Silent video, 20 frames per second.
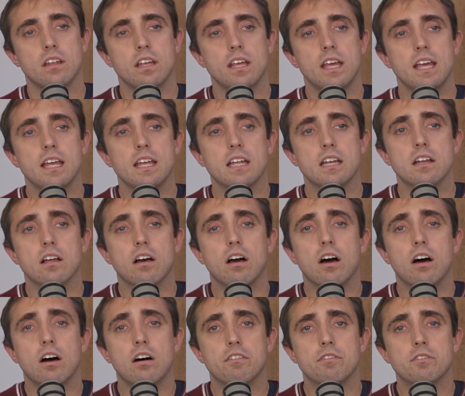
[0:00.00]
in
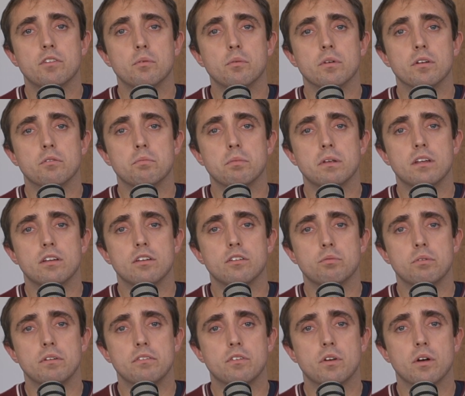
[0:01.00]
afterwards, because
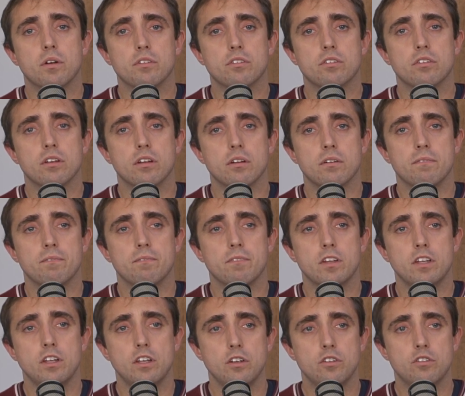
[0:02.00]
we've got some
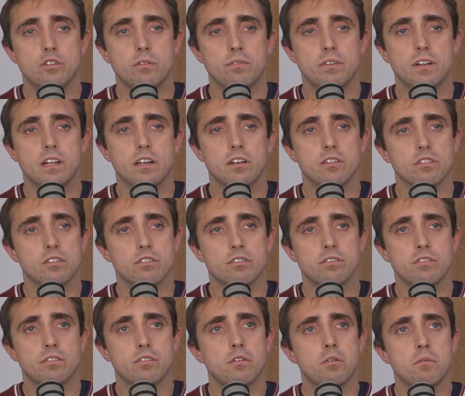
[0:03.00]
YouTube videos
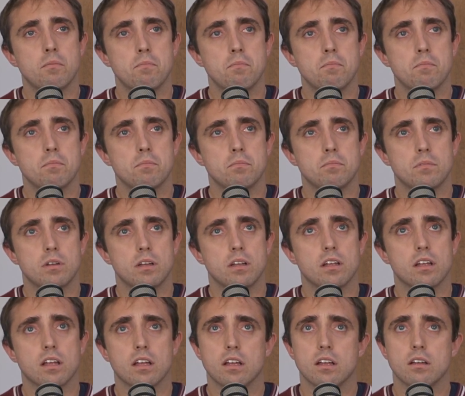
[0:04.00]

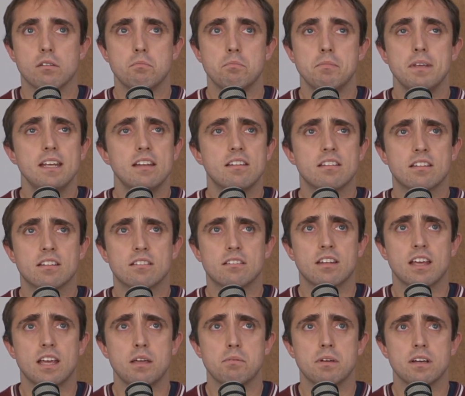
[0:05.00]
of me
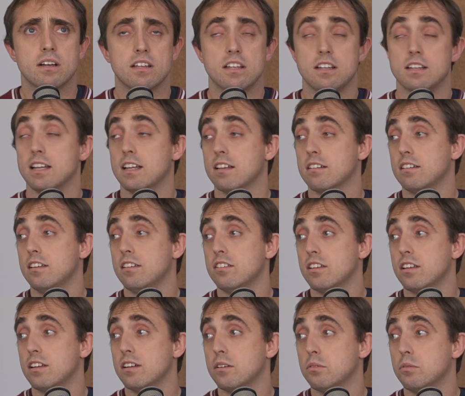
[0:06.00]
taping, I think Natalie's
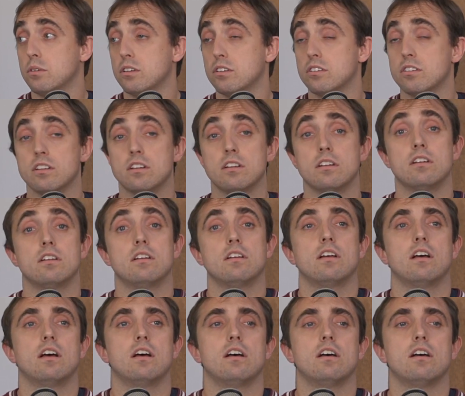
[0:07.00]
heel it was,
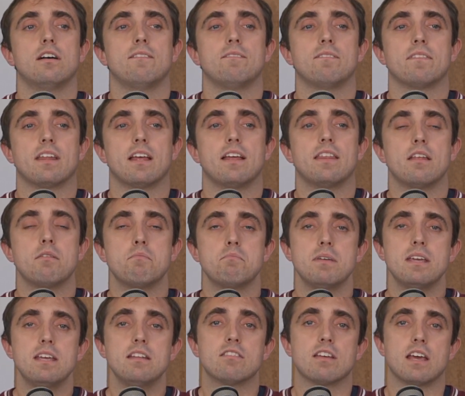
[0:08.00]
and then
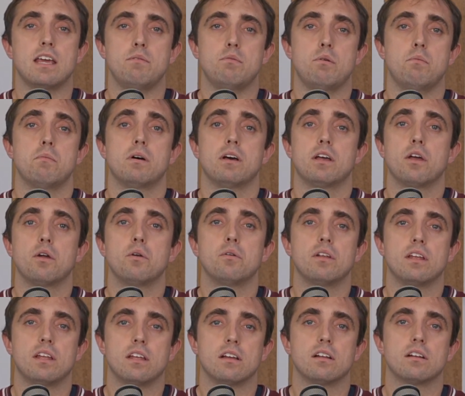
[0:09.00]
me taping my own
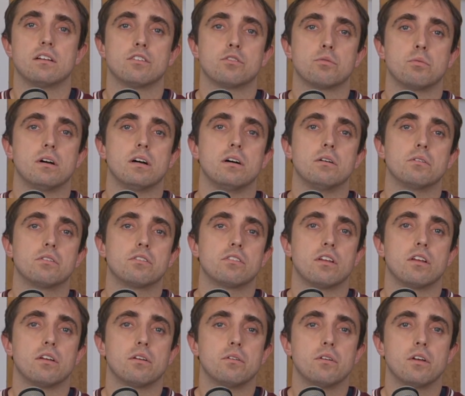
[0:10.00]
heel as well.
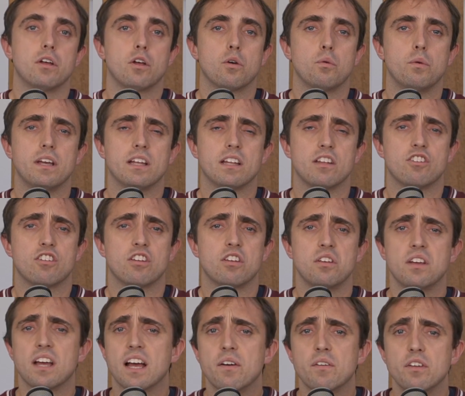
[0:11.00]
So we can show
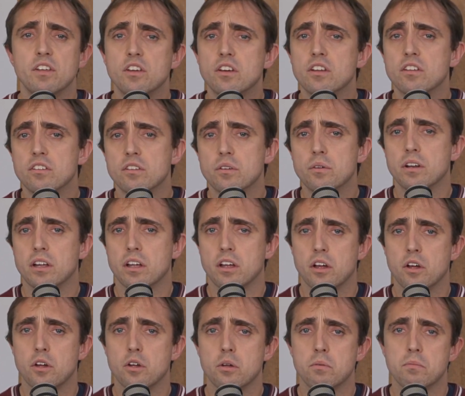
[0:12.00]
you how you can do it at
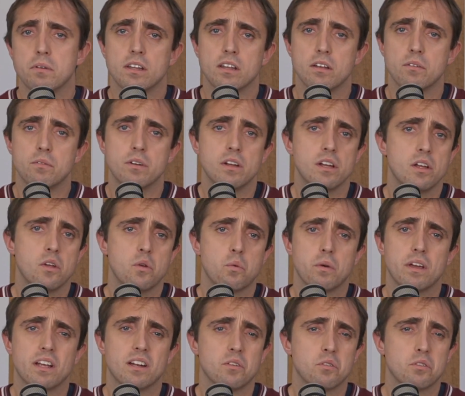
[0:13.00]
home, and then
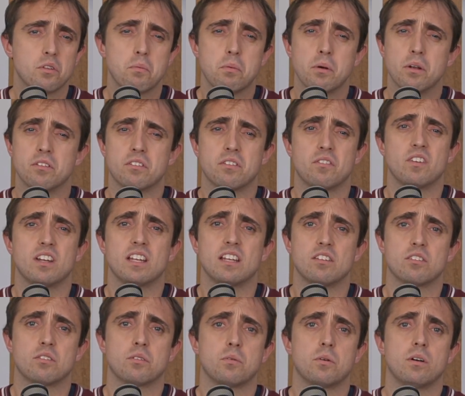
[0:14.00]
we can also put in some
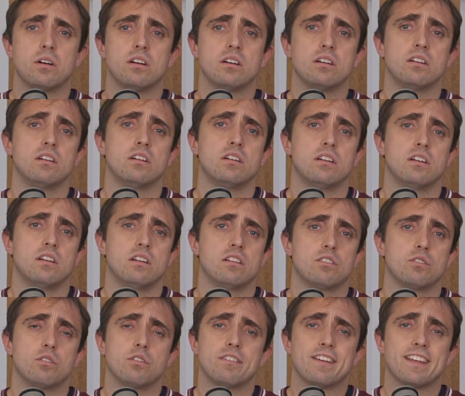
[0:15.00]
links to our
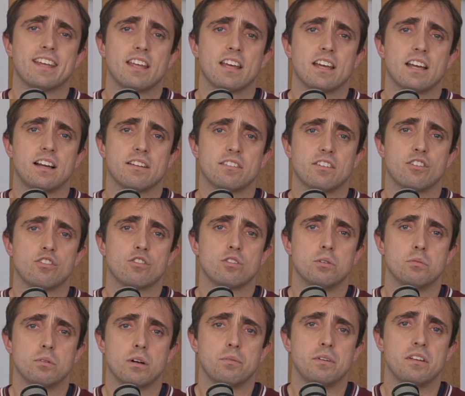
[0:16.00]
sort of NK Active
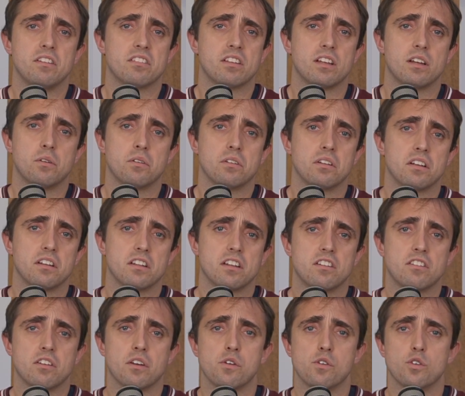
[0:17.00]
shop where we sell like the
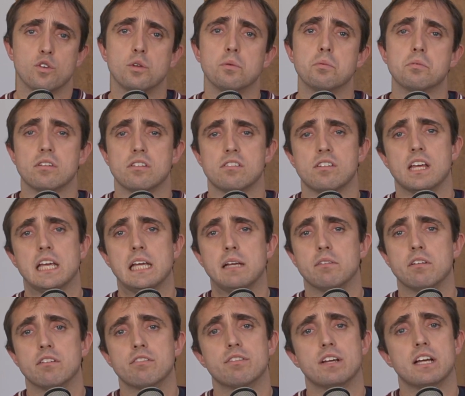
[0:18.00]
tone loops, the tape,
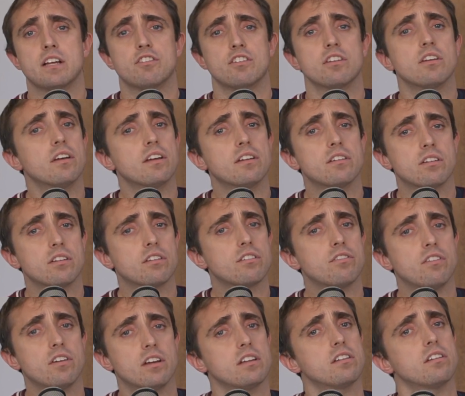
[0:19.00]
the Fasciitis
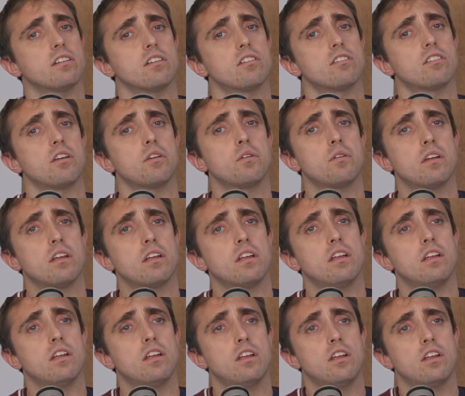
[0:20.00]
Fighter. So
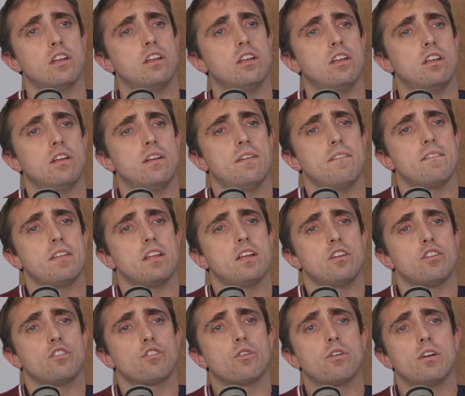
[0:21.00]

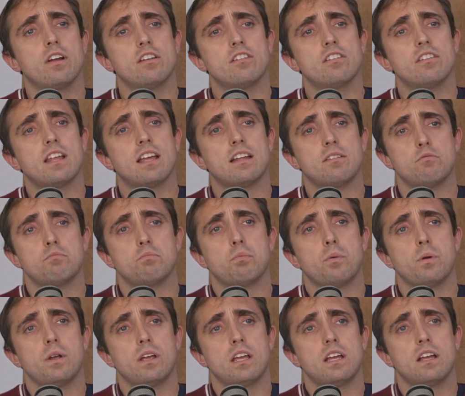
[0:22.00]
trying to then
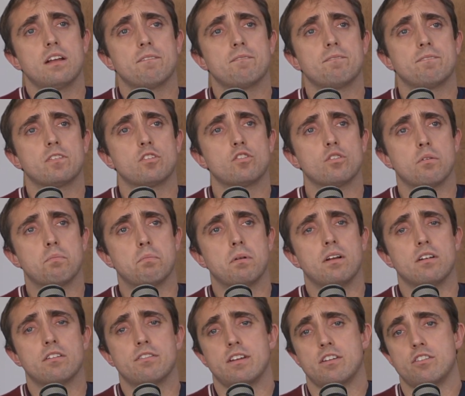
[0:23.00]
bring sort of
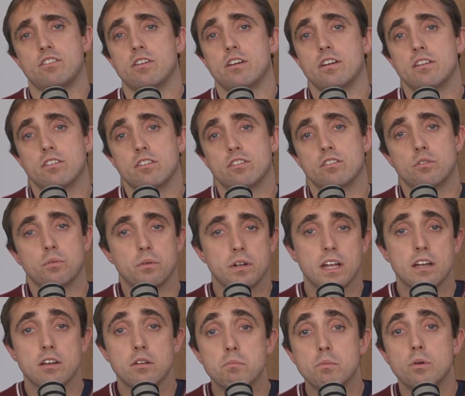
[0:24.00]
plantar fasciitis to an
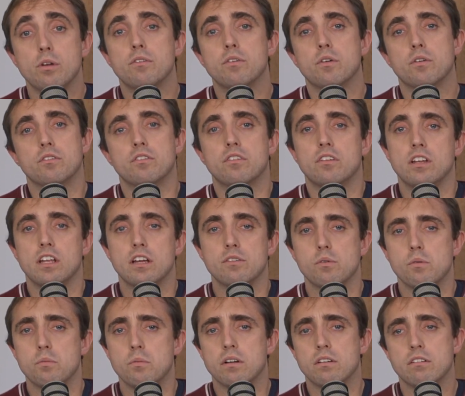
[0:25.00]
end and moving on to the other
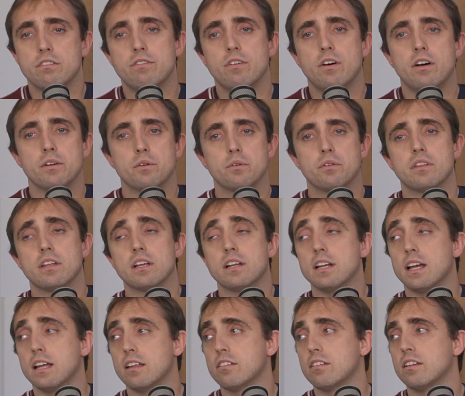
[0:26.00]
one. One final thing,
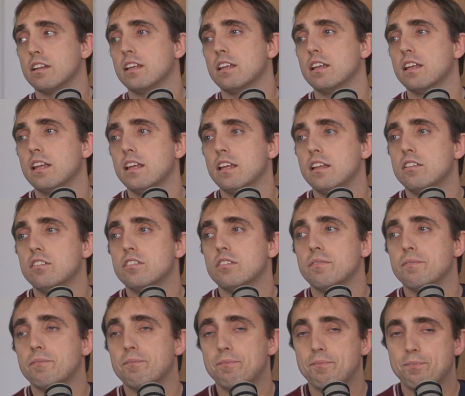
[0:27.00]
Natalie, is
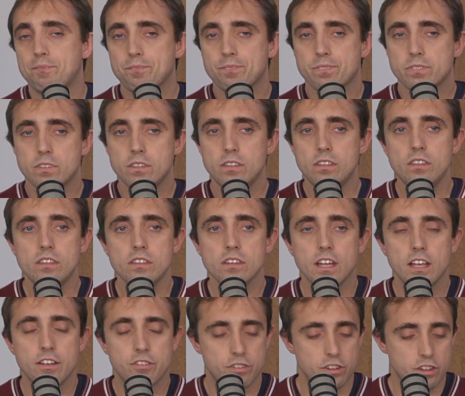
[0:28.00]

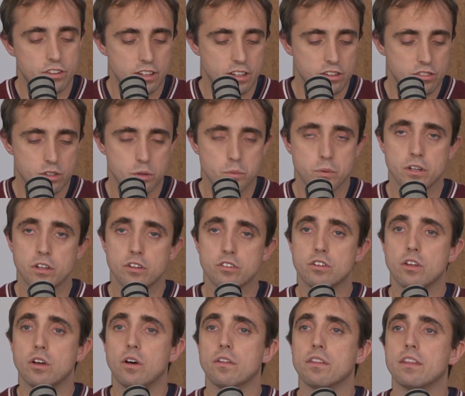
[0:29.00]
if you think someone has
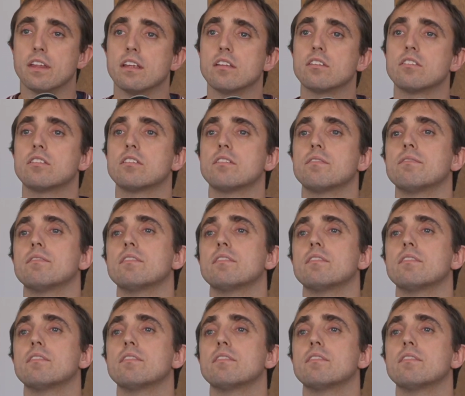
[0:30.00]
got this,